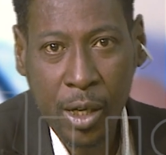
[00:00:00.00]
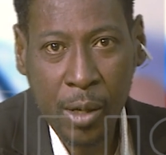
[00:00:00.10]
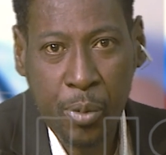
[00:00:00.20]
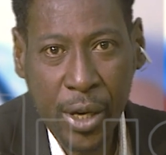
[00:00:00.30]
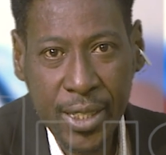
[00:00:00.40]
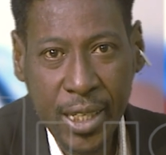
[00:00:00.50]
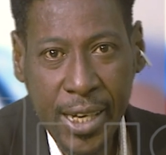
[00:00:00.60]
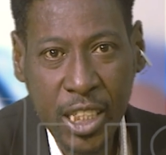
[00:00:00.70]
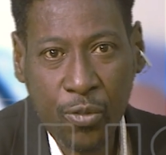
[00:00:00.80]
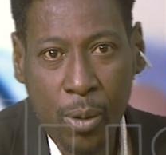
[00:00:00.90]
A brace
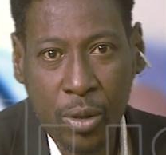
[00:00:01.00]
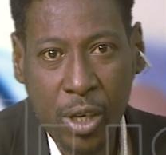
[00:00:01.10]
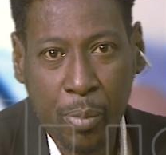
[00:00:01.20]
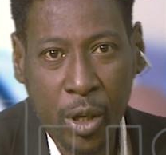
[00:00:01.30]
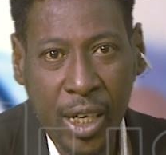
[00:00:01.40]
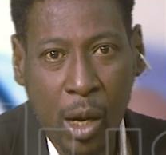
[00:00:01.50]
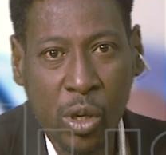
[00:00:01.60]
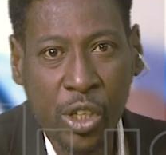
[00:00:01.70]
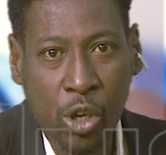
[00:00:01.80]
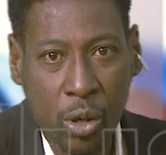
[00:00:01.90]
each from Robert
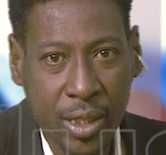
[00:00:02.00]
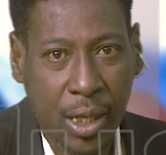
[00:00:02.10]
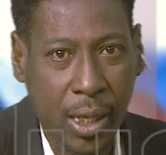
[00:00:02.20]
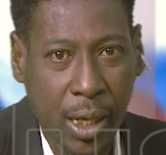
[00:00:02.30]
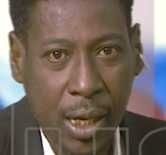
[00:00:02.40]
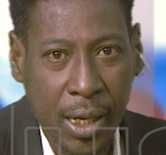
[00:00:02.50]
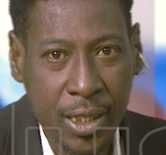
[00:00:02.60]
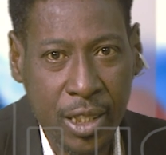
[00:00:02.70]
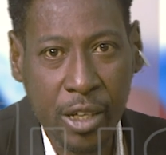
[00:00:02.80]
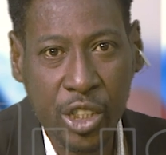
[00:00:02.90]
Lewandowski
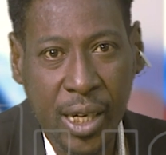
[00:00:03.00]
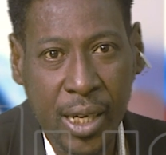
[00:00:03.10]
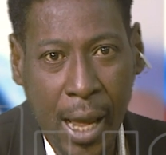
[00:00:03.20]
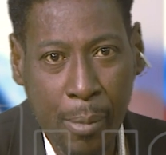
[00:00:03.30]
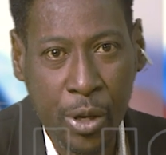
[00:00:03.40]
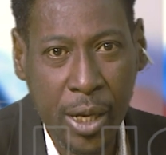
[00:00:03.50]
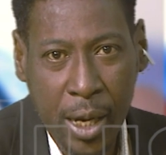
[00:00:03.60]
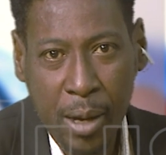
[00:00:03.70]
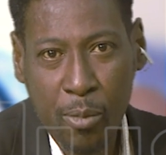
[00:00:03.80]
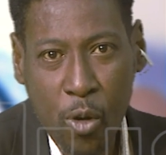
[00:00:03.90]
and Serge Gnabry
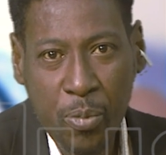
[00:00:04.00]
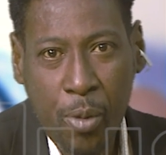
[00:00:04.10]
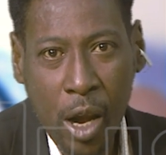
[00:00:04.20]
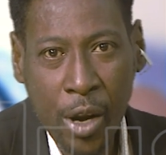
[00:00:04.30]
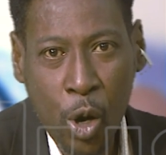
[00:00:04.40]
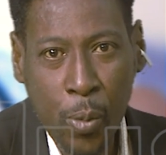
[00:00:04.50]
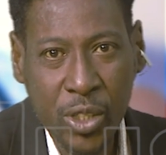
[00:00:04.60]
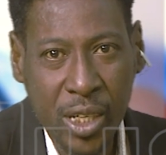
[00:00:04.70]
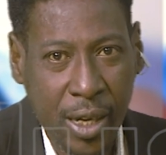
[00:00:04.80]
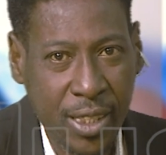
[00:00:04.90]
moved Bayern up
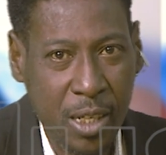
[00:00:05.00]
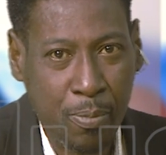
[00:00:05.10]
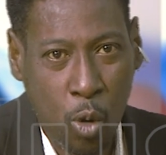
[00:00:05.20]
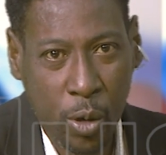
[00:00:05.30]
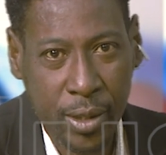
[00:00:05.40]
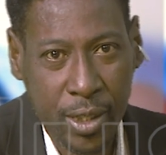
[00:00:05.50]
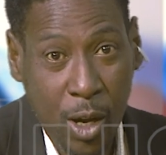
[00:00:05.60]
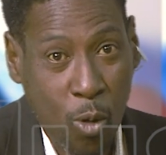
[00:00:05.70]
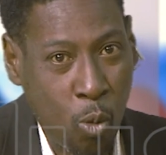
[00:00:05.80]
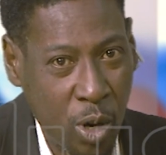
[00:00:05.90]
to 19 points,
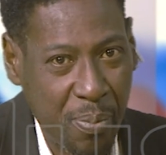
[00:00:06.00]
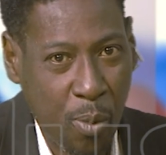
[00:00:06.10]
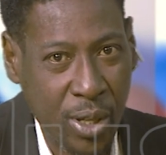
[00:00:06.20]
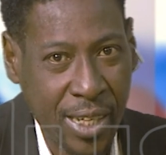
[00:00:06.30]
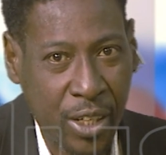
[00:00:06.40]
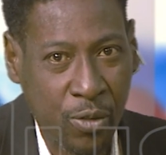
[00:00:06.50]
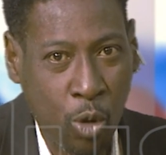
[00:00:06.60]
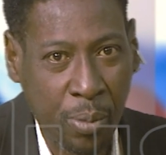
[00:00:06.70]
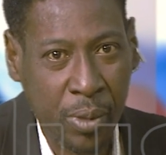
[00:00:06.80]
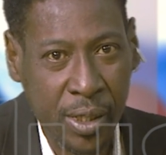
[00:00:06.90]
1 point ahead of
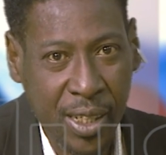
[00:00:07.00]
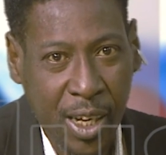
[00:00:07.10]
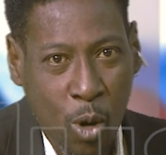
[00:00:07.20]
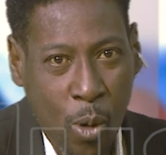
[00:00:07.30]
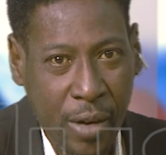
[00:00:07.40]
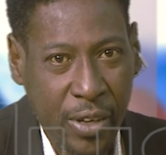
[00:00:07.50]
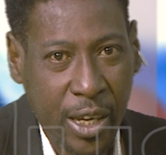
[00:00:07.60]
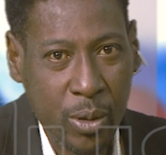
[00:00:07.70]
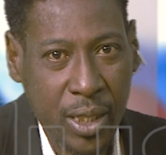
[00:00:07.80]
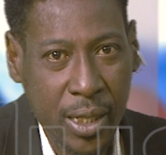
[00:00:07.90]
Dortmund, while
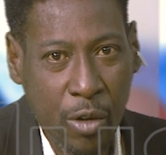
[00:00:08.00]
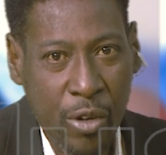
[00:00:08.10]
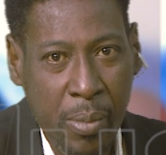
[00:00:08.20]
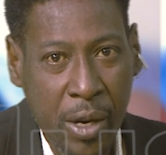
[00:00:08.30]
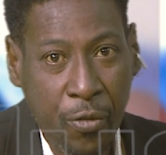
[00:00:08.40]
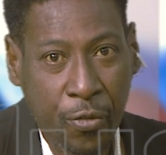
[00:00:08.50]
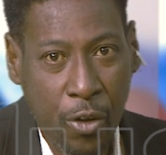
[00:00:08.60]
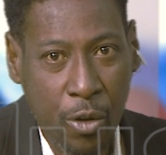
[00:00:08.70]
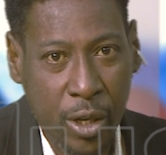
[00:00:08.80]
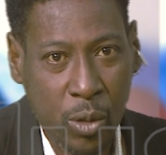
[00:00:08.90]
Leverkusen remained
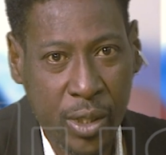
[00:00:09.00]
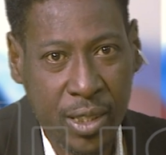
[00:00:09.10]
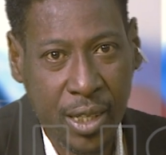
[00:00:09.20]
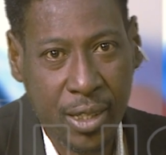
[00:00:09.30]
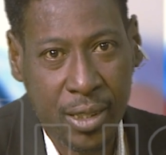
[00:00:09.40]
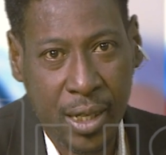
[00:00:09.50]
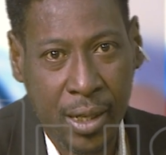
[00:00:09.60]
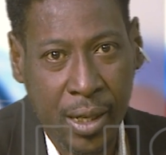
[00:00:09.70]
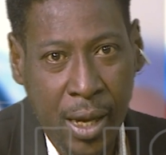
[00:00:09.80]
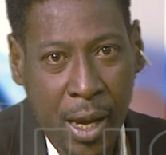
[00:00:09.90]
third with
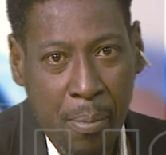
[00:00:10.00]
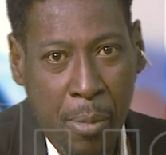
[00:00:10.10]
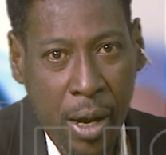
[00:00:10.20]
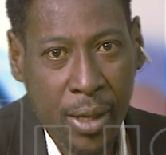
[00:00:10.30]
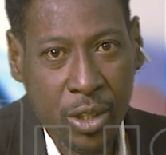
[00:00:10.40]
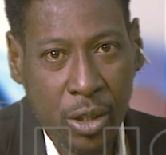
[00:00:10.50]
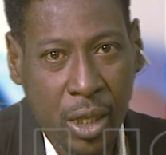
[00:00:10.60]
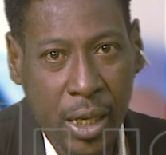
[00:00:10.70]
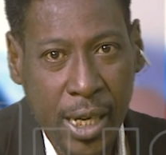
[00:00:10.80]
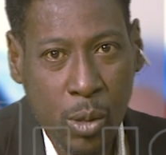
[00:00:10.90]
16. Bayern took
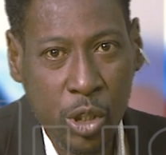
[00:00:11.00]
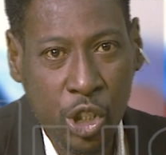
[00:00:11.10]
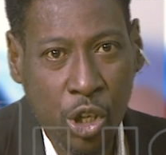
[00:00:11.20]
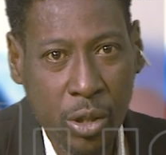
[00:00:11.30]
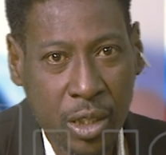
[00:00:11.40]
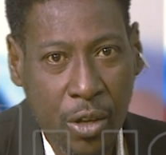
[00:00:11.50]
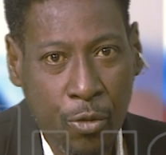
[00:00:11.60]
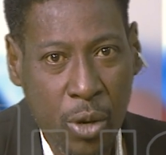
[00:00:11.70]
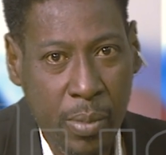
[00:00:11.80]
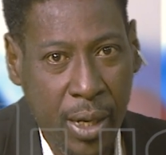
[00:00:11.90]
the lead with just
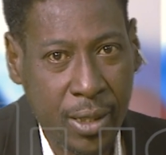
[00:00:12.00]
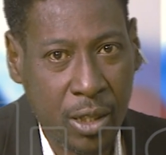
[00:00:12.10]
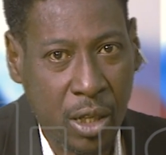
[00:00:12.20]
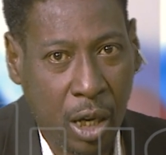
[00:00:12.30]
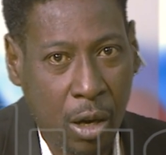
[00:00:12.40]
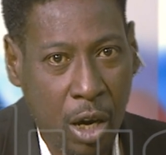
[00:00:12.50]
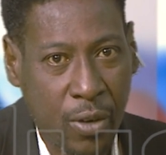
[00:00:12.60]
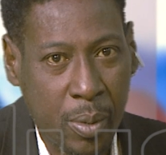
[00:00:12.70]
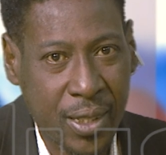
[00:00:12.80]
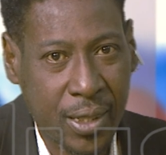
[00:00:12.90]
3 minutes on the clock
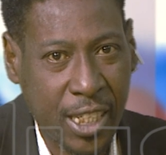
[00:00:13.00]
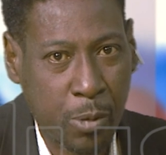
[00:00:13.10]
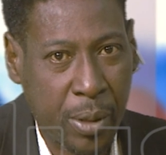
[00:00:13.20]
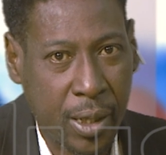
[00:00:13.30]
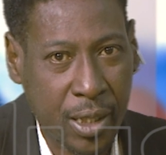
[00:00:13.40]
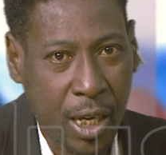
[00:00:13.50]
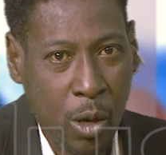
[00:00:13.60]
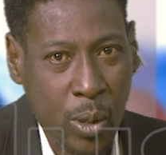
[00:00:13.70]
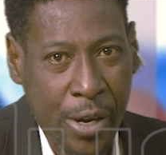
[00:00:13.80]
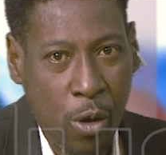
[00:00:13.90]
from a set piece
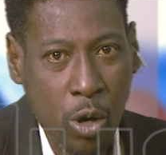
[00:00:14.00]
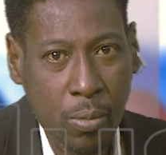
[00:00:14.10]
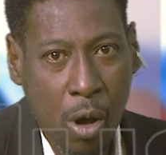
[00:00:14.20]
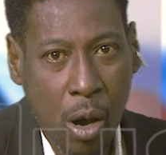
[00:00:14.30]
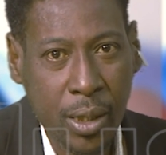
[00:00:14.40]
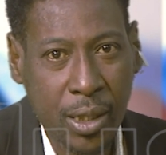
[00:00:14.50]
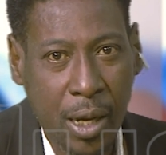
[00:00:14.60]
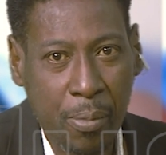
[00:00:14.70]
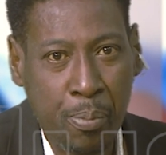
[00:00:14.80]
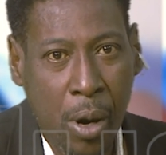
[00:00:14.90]
when an unmarked
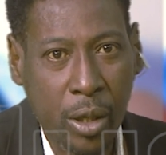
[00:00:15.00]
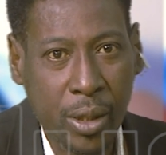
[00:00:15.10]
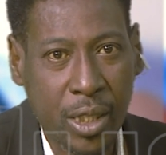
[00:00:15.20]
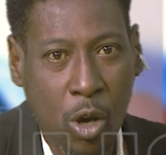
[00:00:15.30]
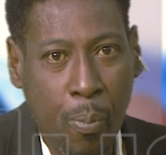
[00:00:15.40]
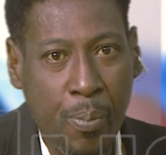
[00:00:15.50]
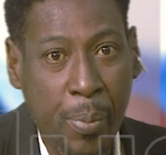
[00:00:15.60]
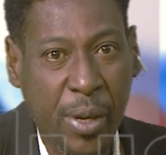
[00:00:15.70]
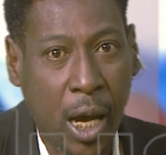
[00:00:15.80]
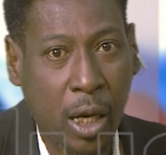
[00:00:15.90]
Bayern
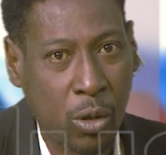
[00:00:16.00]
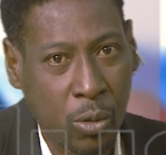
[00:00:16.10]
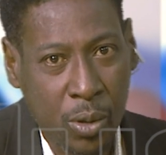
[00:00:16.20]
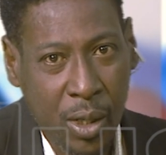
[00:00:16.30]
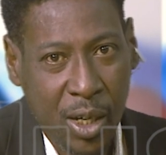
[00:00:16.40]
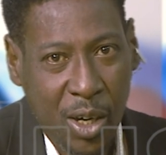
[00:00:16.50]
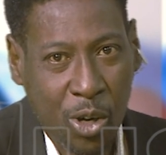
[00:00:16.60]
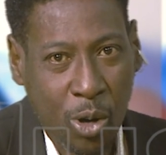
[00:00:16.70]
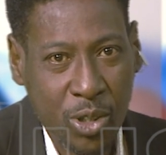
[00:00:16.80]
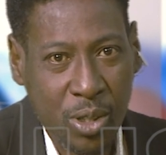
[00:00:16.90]
Upamecano
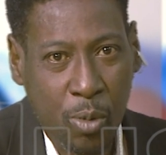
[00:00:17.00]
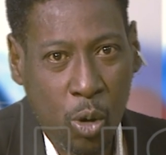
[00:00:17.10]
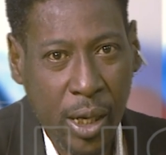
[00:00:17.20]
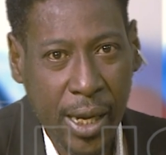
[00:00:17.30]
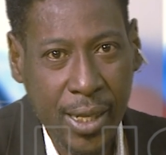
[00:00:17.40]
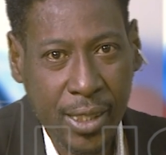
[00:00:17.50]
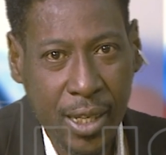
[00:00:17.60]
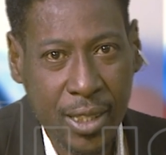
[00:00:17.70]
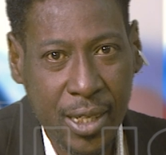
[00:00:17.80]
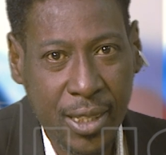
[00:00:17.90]
crossed the ball into
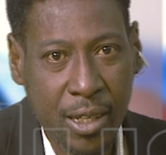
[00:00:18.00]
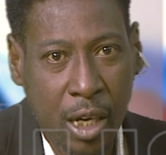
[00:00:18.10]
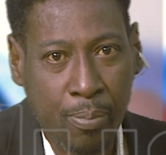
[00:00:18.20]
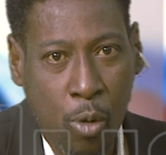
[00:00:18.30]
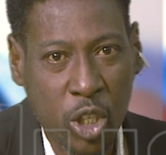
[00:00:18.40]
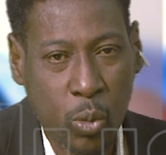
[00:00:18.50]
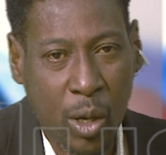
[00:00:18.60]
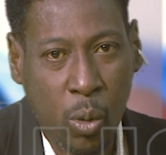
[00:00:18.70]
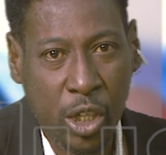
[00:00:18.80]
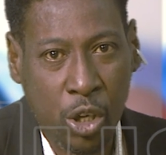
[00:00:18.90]
the 6-yard box where
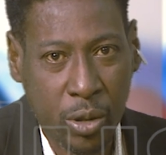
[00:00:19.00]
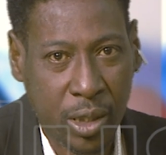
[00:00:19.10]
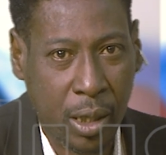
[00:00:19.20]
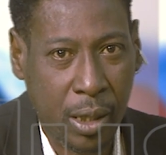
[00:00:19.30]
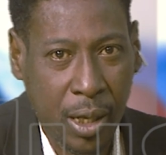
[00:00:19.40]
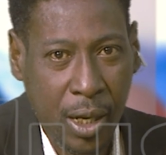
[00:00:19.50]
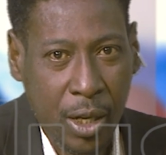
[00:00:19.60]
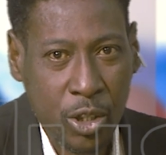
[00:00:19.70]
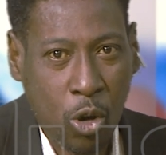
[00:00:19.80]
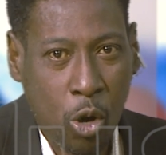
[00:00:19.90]
Lewandowski
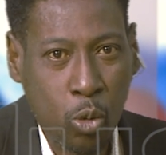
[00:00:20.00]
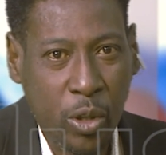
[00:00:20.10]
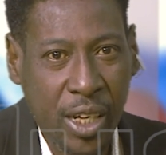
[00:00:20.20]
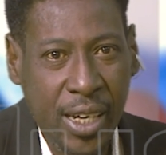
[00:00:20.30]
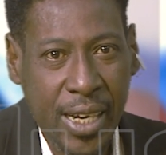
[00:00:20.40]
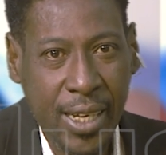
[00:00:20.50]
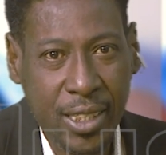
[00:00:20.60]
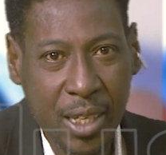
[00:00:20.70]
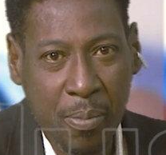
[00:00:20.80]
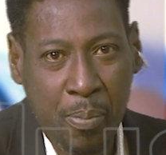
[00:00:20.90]
scored with a
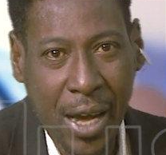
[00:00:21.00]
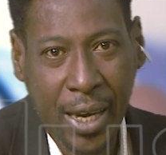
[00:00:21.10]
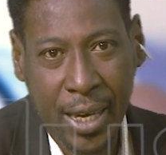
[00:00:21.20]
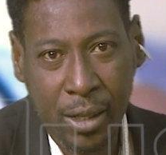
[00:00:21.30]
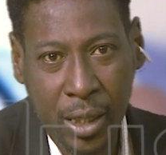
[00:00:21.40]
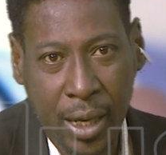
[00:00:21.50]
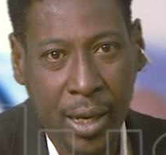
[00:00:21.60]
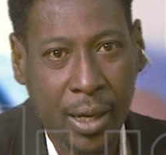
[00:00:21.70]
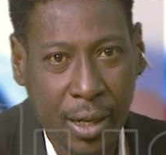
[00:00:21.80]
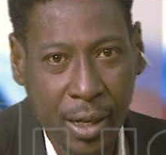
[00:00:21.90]
neat backheel
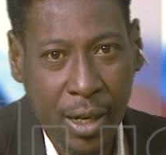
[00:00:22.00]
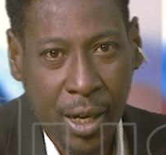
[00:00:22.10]
kick.